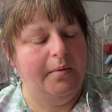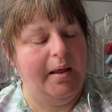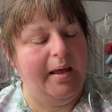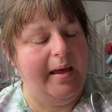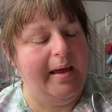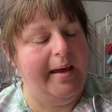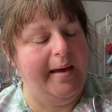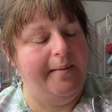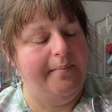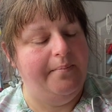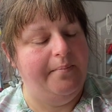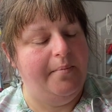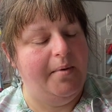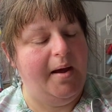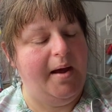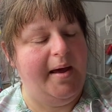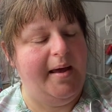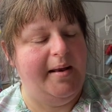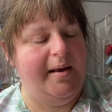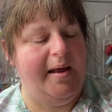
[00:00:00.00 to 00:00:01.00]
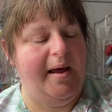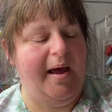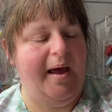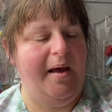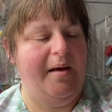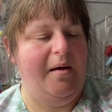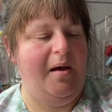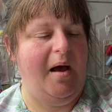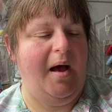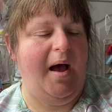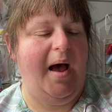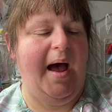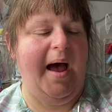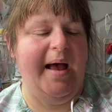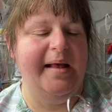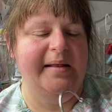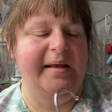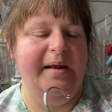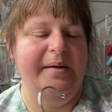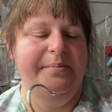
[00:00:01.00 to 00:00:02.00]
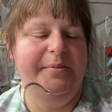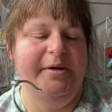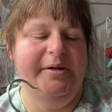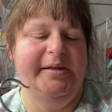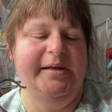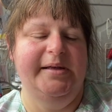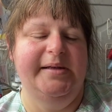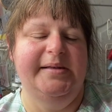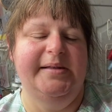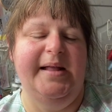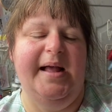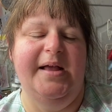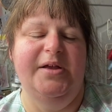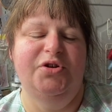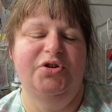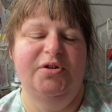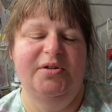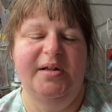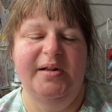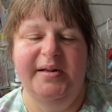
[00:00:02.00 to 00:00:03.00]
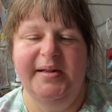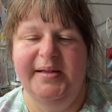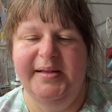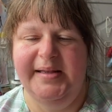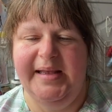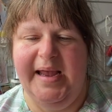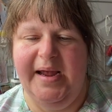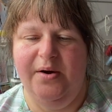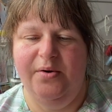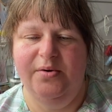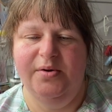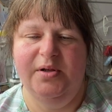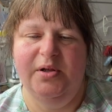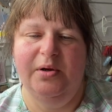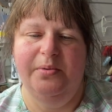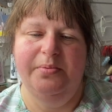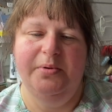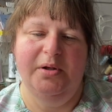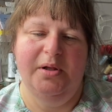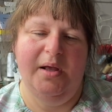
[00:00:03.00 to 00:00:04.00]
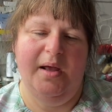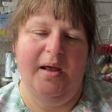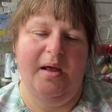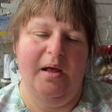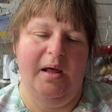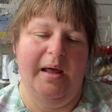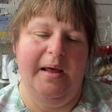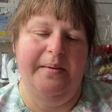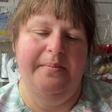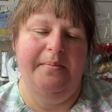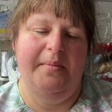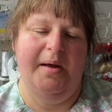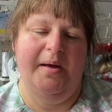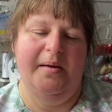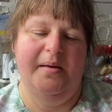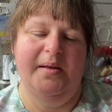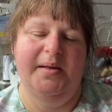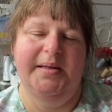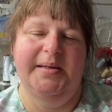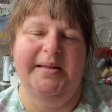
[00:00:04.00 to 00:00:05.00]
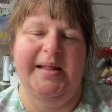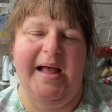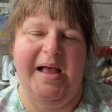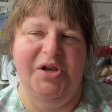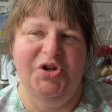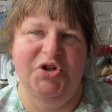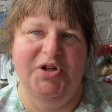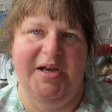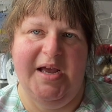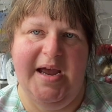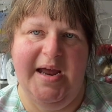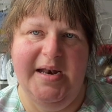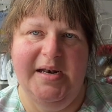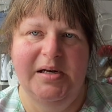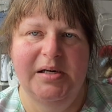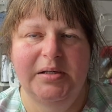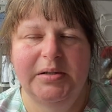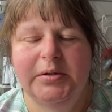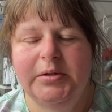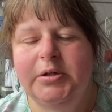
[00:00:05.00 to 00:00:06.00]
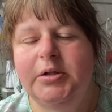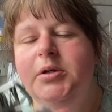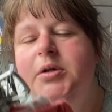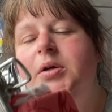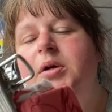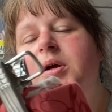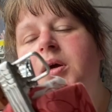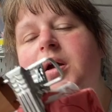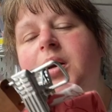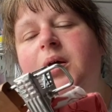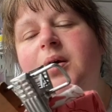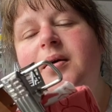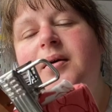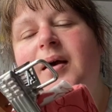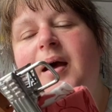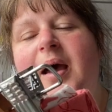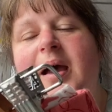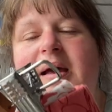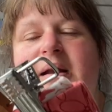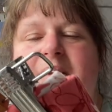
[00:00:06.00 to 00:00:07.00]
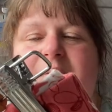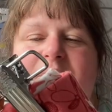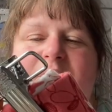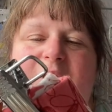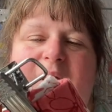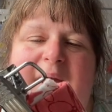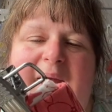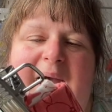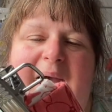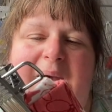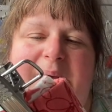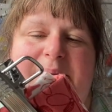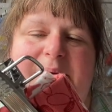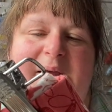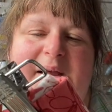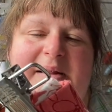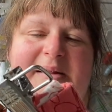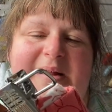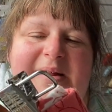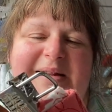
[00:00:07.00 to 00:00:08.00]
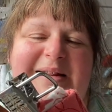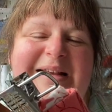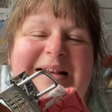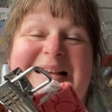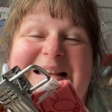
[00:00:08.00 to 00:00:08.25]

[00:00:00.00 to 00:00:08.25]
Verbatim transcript: Um, and I had it in my D stash, didn't sell, so I put it in my stash again. And I'm quite happy I did.